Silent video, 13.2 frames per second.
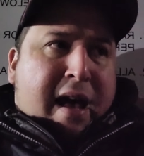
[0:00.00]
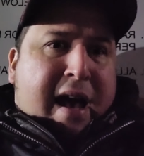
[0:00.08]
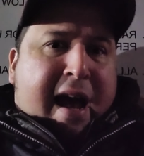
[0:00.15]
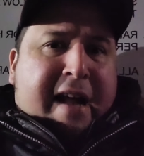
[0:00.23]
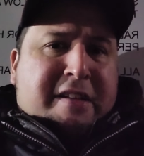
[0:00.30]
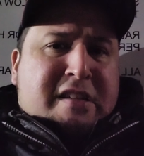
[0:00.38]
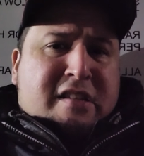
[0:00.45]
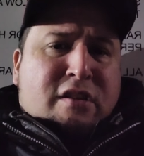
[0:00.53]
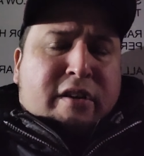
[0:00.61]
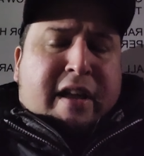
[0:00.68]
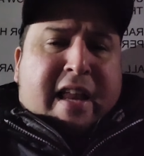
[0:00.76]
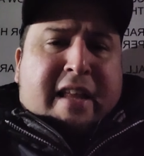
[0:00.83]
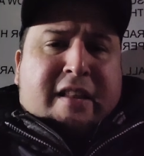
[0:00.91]
I just
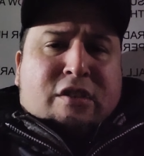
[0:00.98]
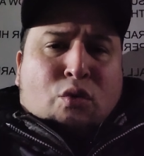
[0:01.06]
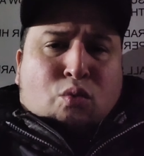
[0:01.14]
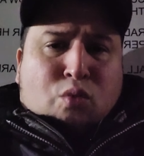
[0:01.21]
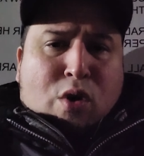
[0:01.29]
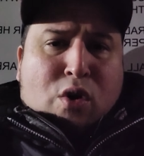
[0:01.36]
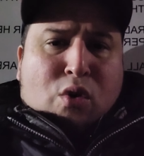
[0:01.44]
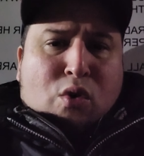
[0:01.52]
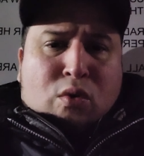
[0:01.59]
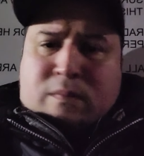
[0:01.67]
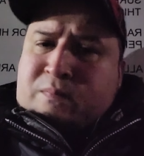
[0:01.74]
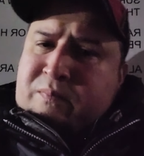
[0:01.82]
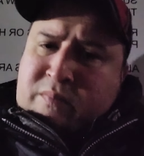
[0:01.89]
look at the
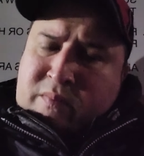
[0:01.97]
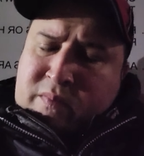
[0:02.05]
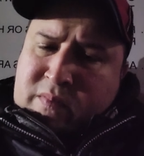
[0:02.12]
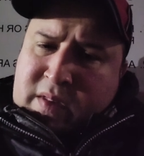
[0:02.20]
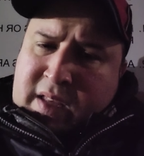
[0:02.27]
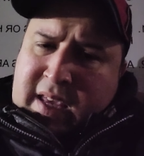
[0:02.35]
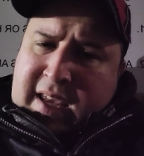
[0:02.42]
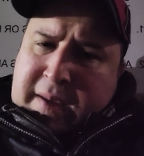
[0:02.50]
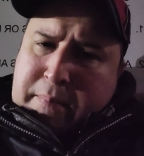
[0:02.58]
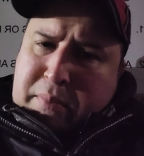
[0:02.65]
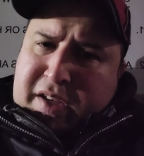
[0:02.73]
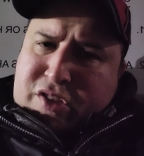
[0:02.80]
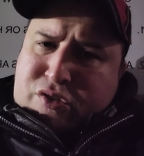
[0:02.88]
role he can
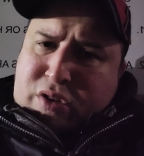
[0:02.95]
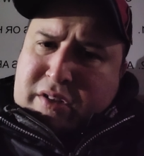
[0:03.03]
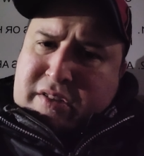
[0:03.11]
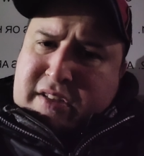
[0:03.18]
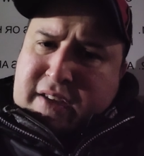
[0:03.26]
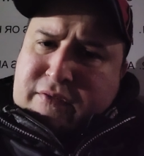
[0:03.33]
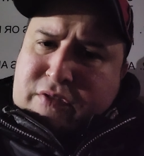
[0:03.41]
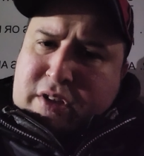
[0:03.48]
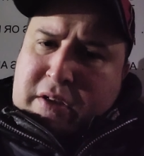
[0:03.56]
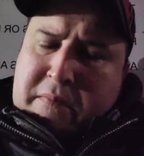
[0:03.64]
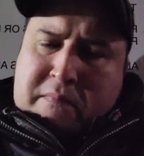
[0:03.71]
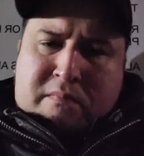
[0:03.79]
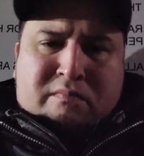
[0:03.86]
play strong safety.